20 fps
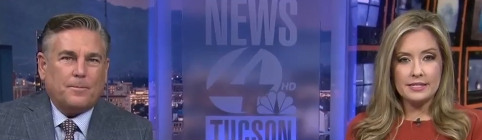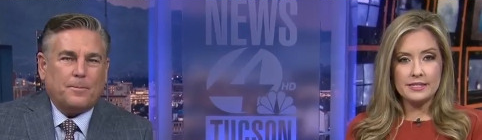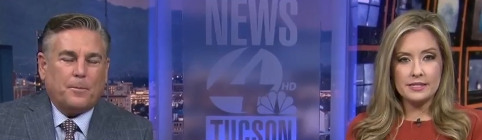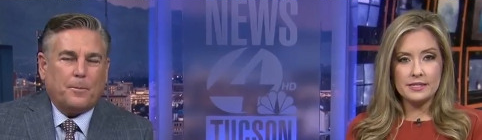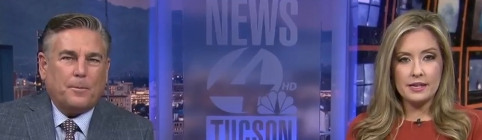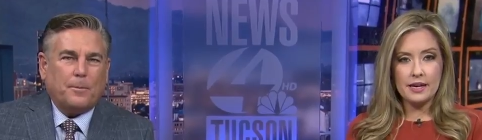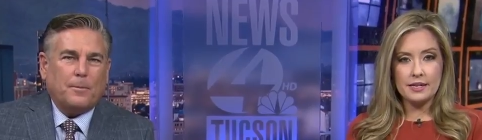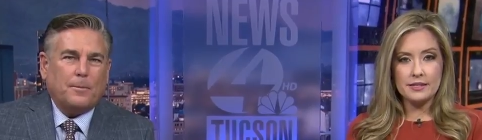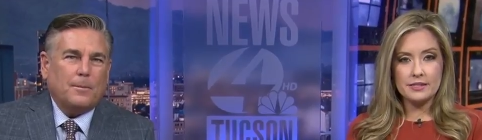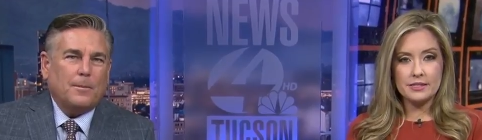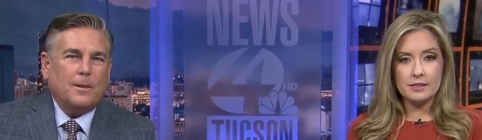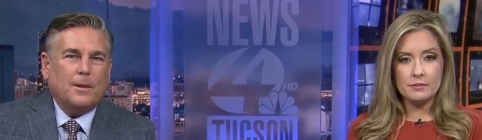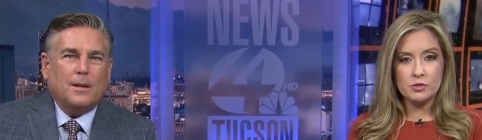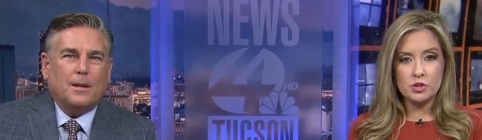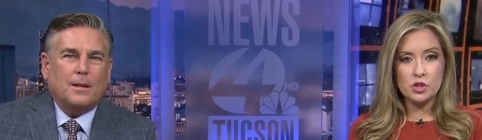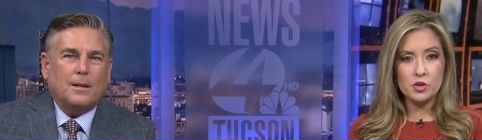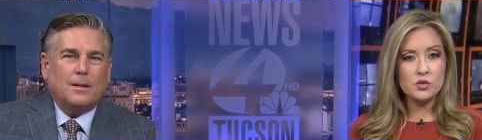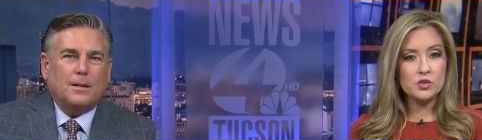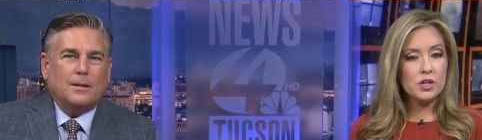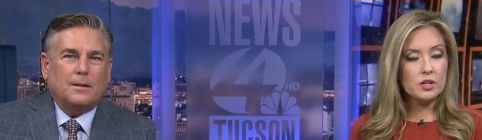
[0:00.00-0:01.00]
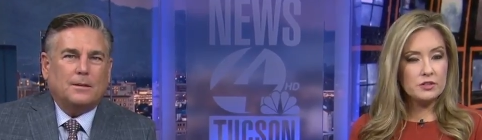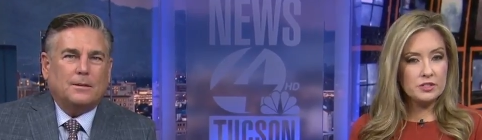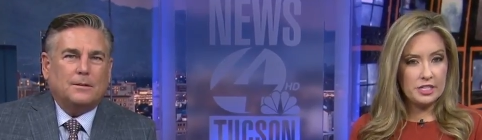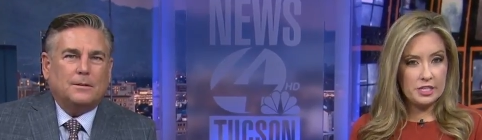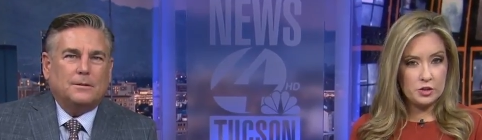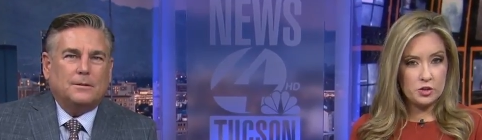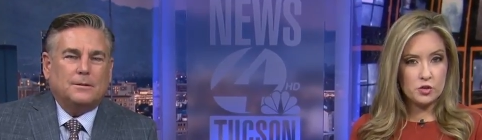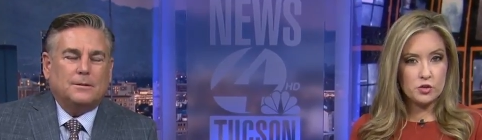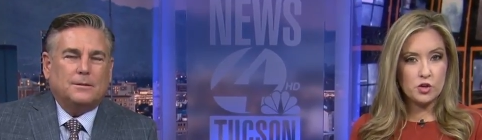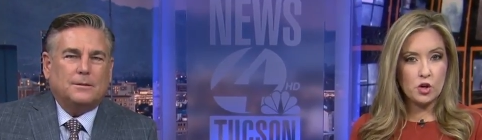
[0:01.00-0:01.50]
Speaker 1: And tonight, some Tucson
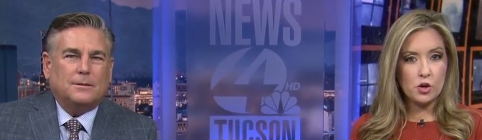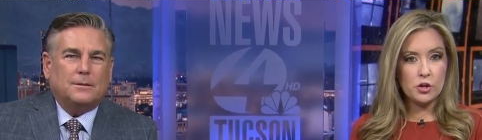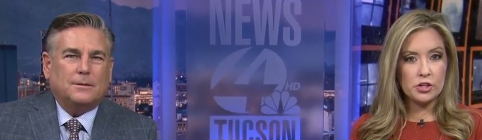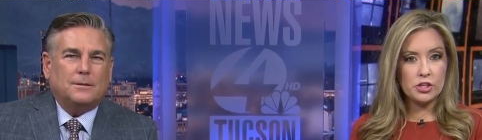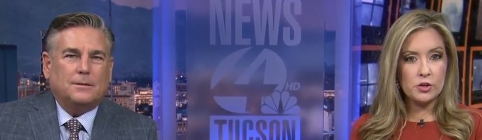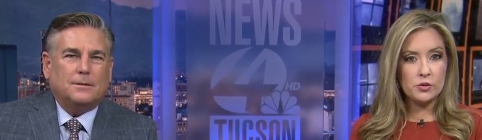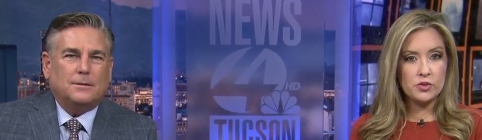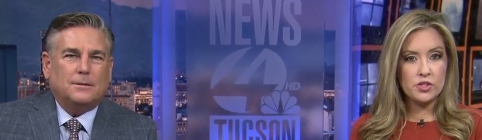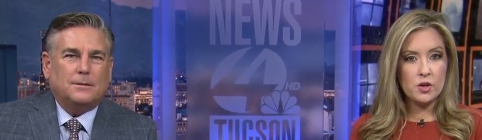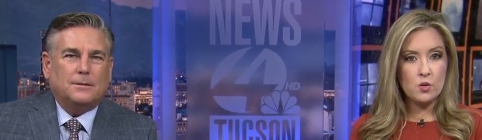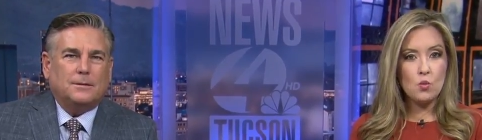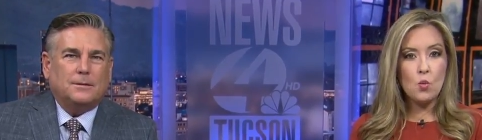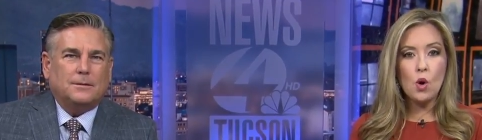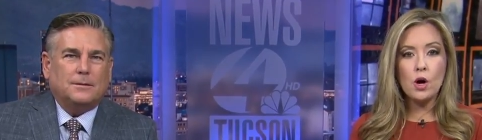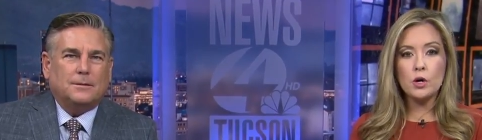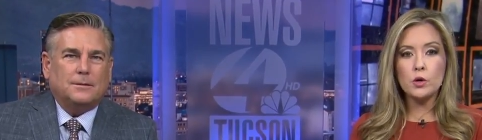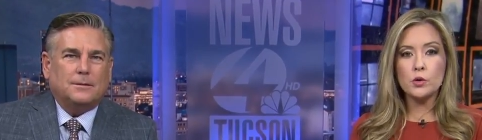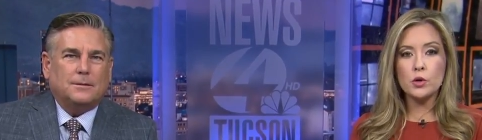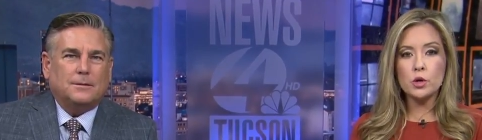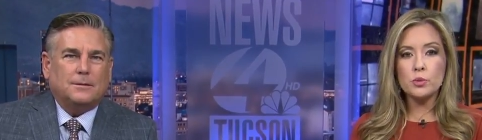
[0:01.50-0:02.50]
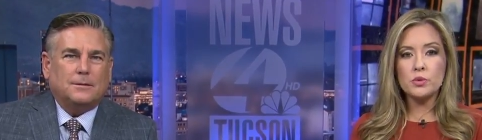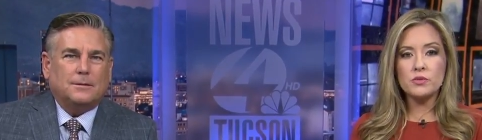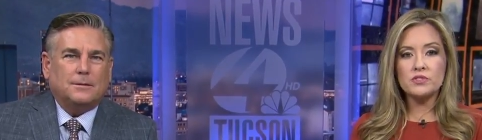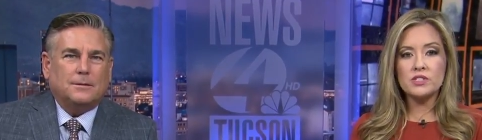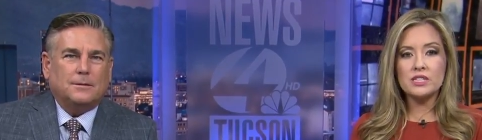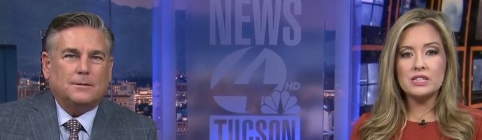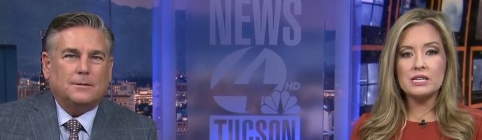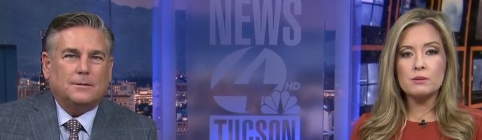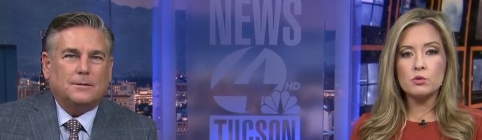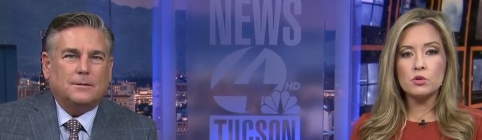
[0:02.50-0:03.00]
teachers are accusing one group
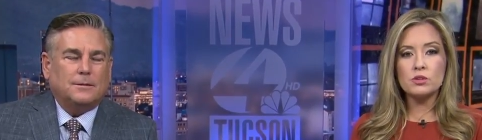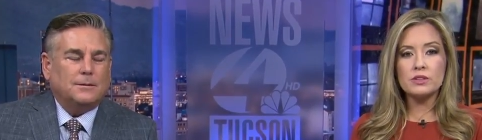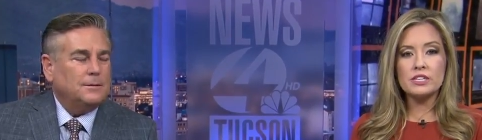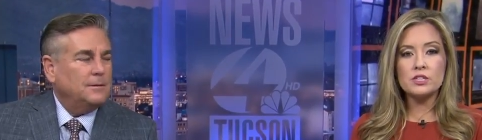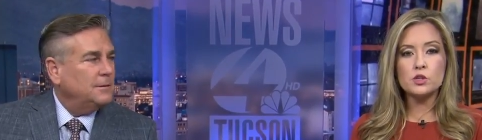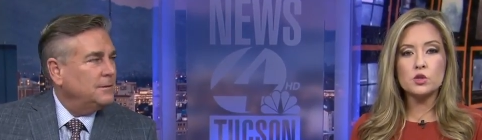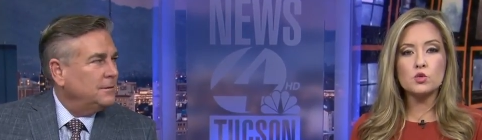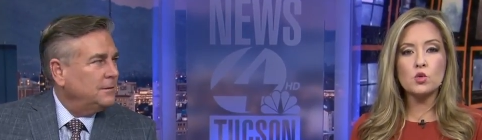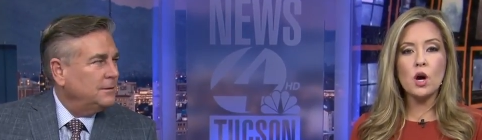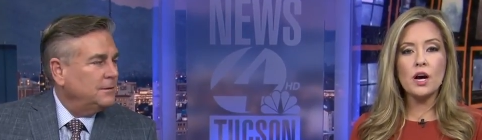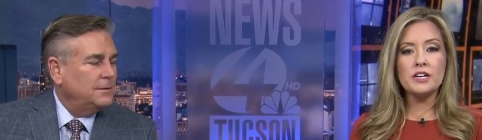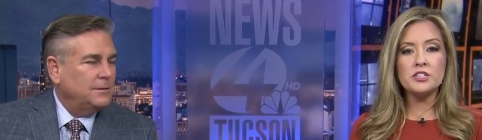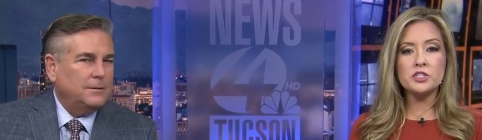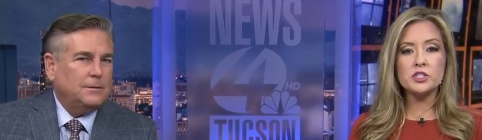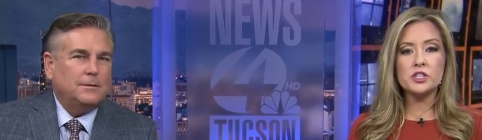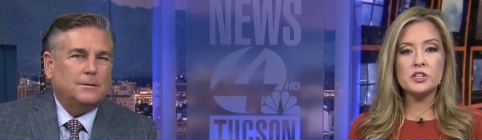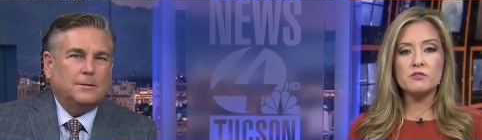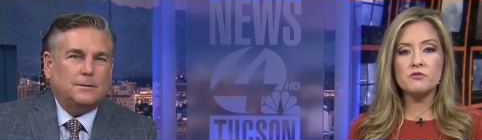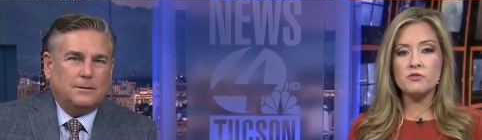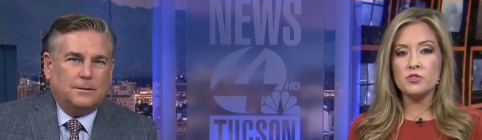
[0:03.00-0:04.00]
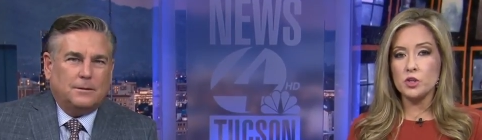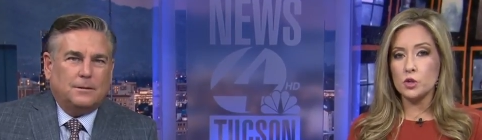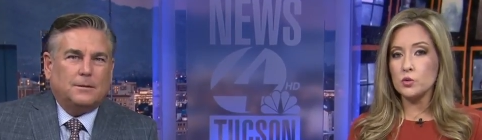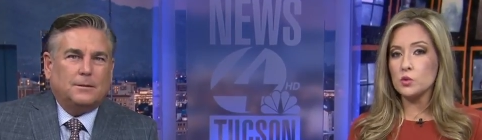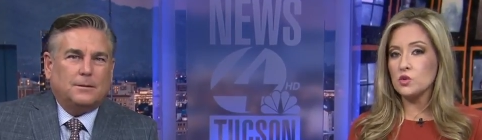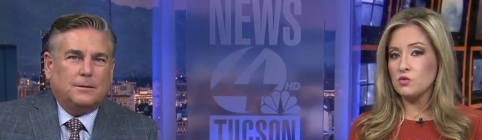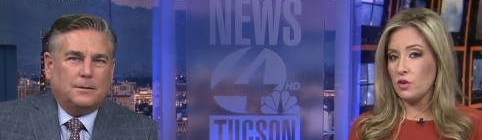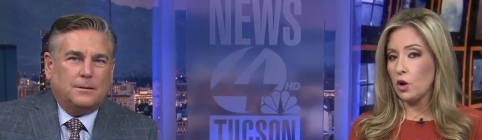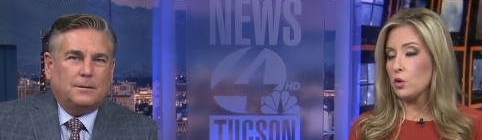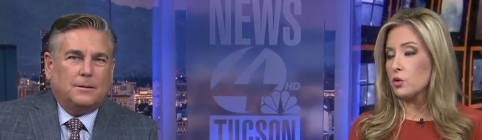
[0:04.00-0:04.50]
of deliberately trying to
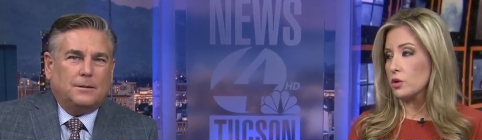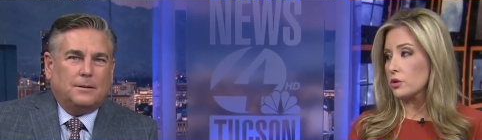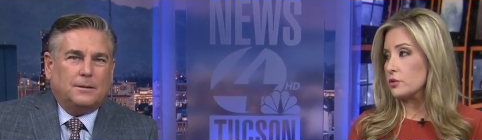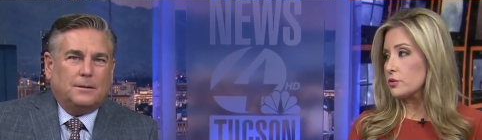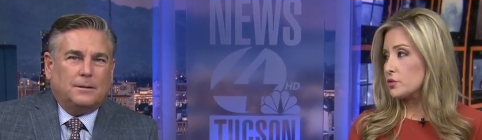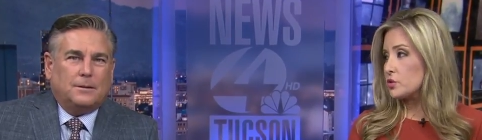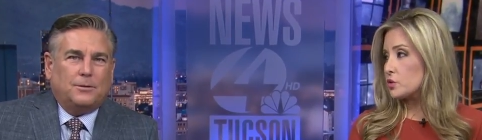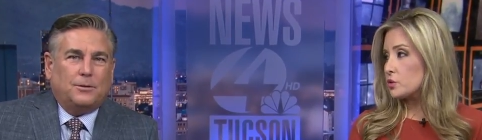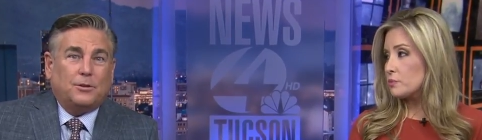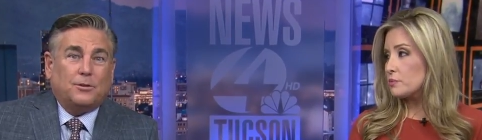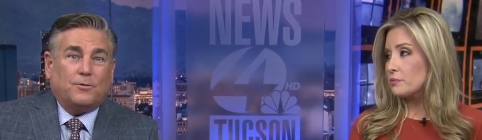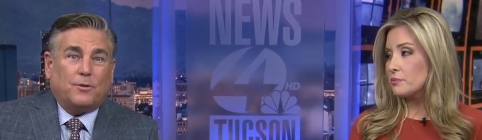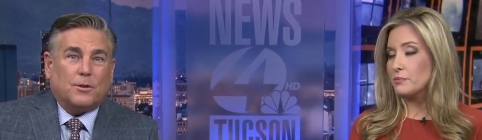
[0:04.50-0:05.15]
confuse voters.